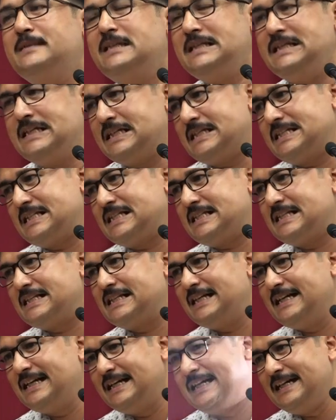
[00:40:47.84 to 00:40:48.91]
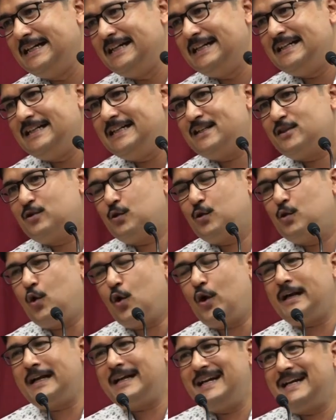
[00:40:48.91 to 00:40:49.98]
Yes. So
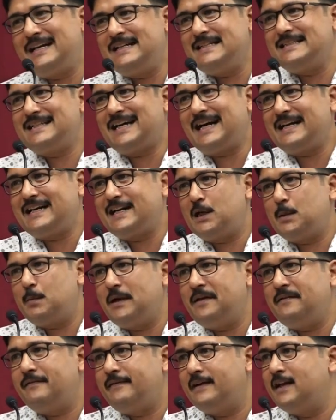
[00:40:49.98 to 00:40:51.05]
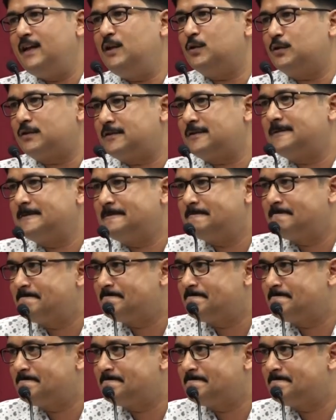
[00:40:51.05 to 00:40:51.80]
don't get disheartened by failures.